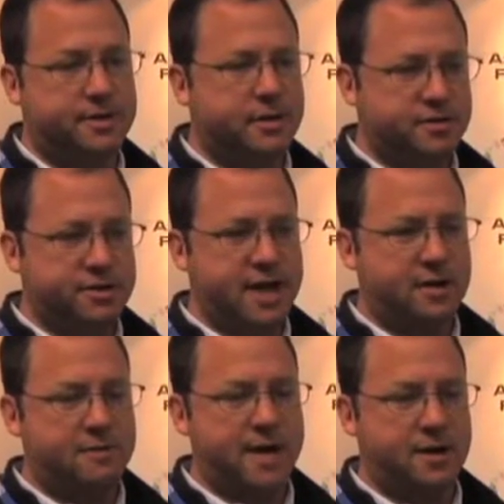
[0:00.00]
those
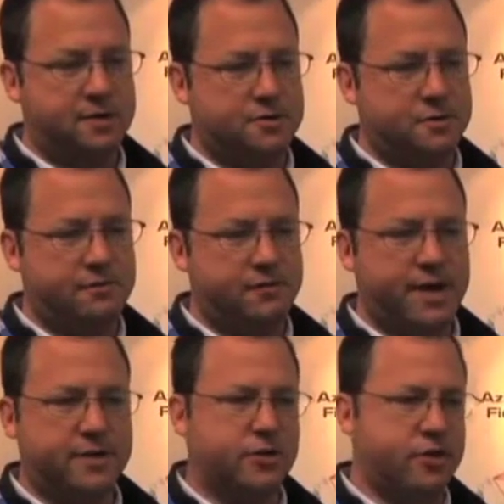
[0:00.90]
channel models
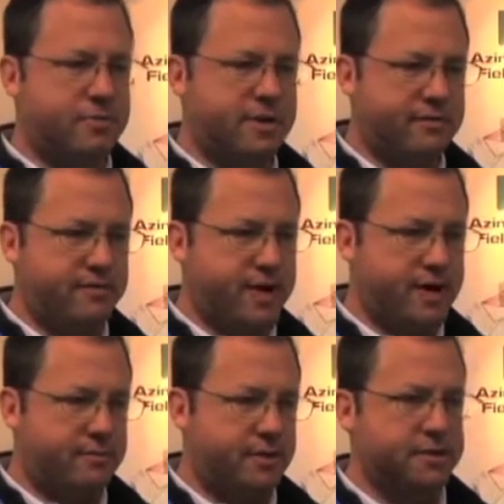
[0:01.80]
reflect urban
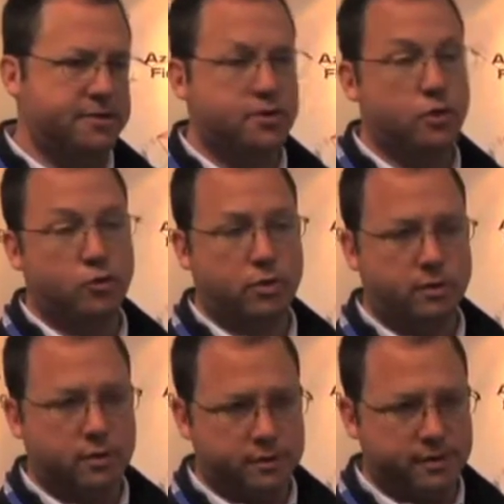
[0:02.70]
environments,
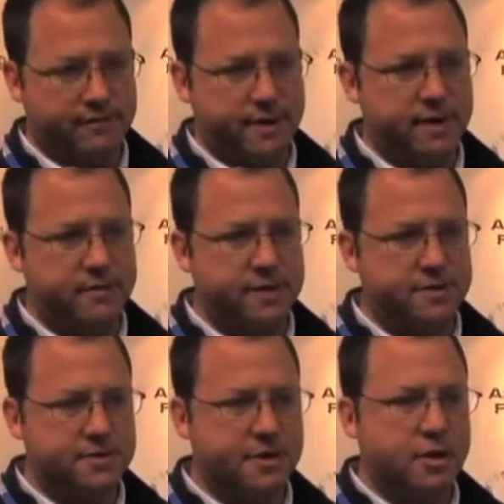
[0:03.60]
rural
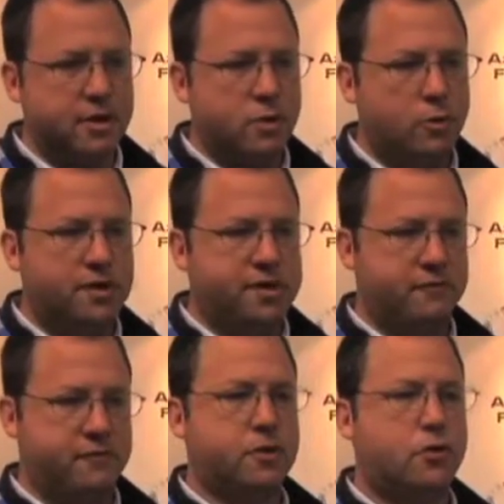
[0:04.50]
environments, with
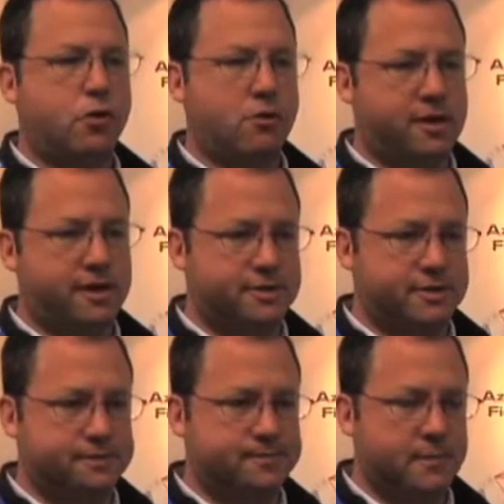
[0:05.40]
different
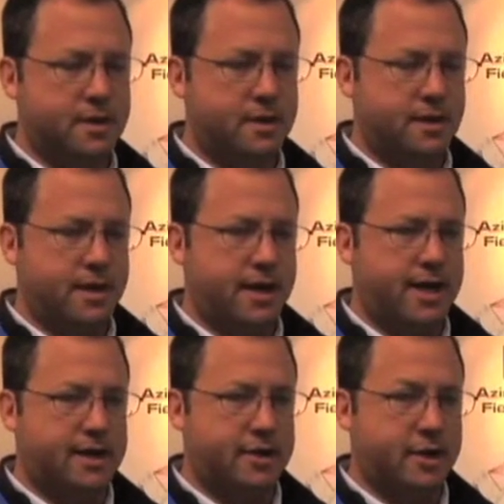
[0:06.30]
correlation.
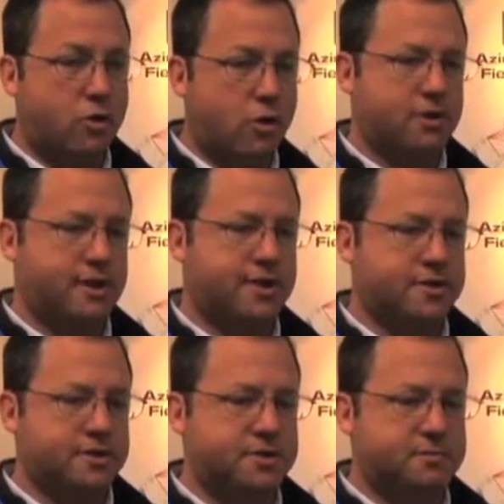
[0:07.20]
And
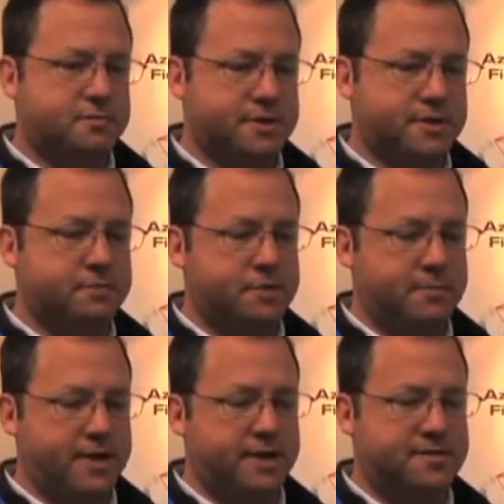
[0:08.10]
correlation simply
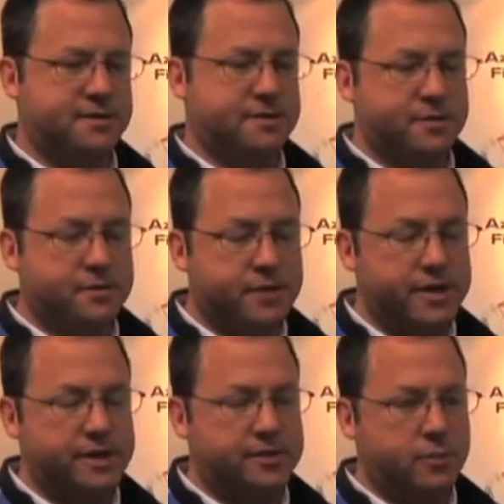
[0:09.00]
means the
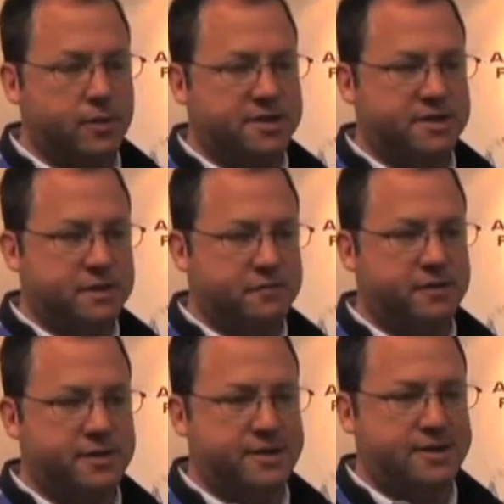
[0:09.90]
degree to which
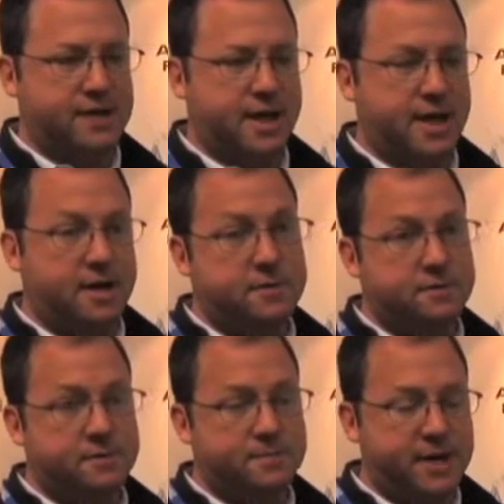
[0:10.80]
different
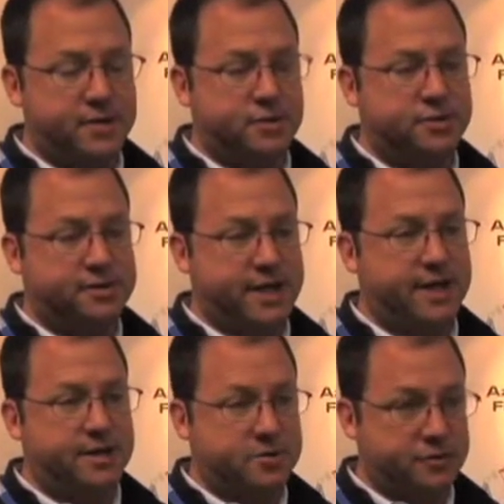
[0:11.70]
spatial
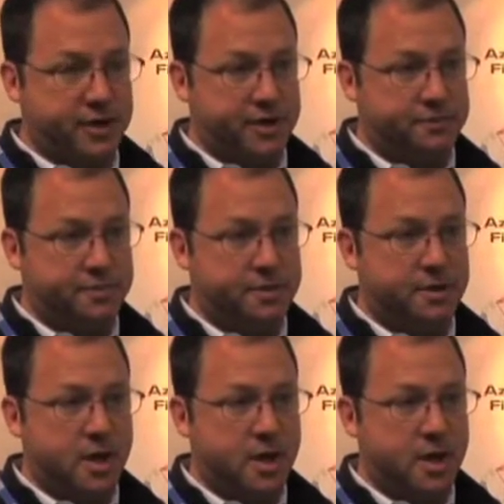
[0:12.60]
data streams